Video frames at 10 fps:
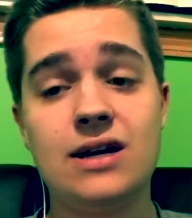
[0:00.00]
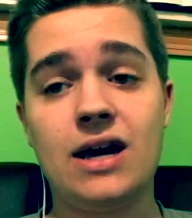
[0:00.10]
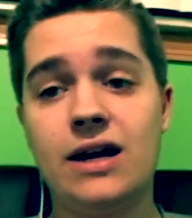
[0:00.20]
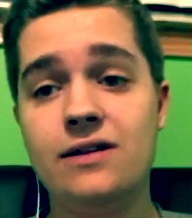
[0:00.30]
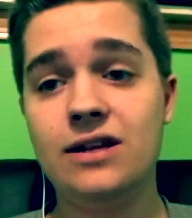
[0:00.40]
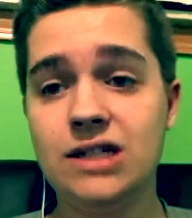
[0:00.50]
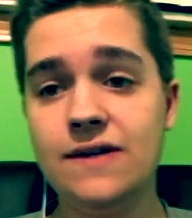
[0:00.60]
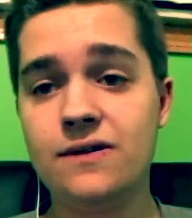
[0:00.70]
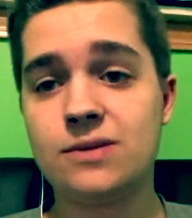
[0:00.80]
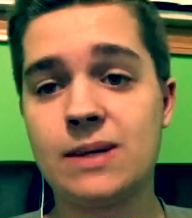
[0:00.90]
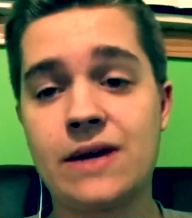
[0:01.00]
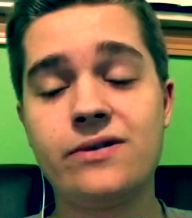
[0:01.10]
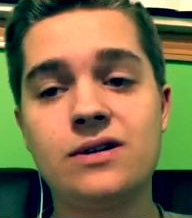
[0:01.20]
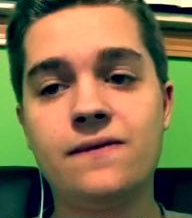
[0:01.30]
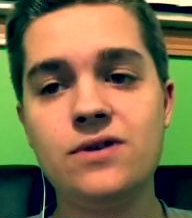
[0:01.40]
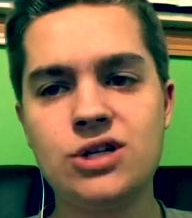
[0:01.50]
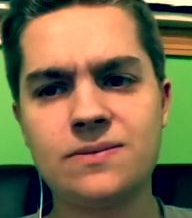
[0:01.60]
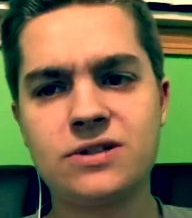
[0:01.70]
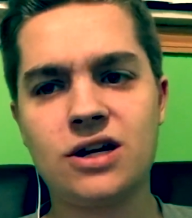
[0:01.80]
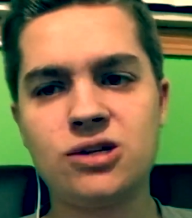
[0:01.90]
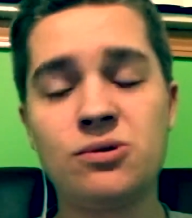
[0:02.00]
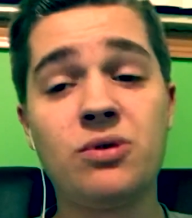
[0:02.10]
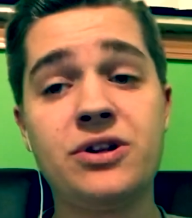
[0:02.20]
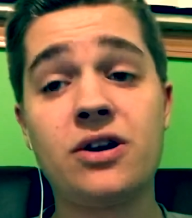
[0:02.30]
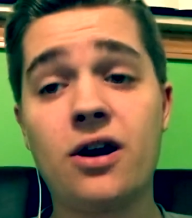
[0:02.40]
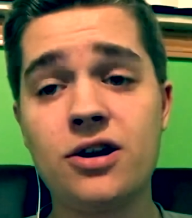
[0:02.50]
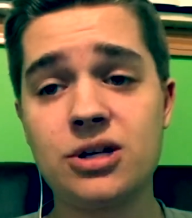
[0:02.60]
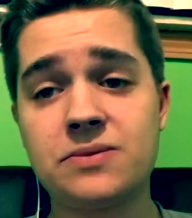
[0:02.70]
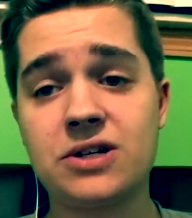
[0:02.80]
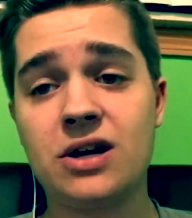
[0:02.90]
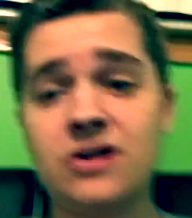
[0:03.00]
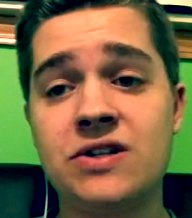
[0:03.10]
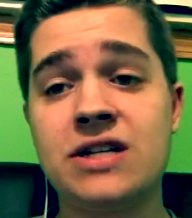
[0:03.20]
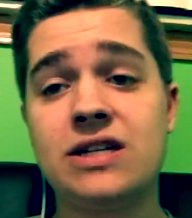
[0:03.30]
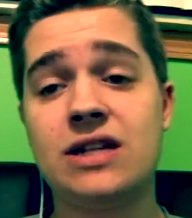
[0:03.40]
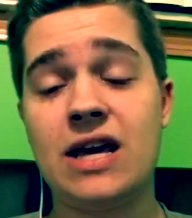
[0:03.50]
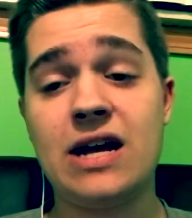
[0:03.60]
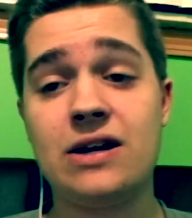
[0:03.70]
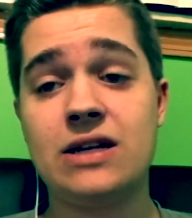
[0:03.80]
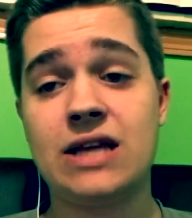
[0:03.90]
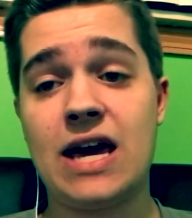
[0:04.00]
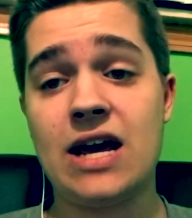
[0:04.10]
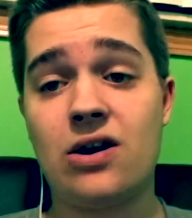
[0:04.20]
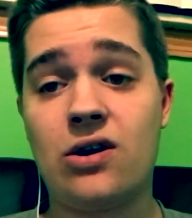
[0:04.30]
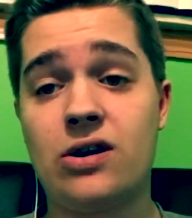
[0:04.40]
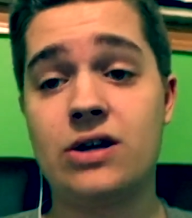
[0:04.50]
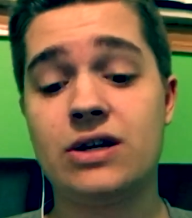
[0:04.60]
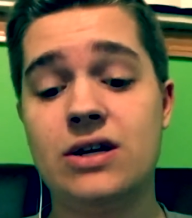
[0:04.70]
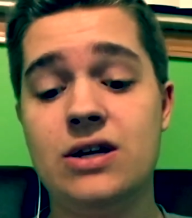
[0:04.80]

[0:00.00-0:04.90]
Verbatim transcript: And it delivers, man. There's a few jump scares, but when there are jump scares, it, they, they hit hard.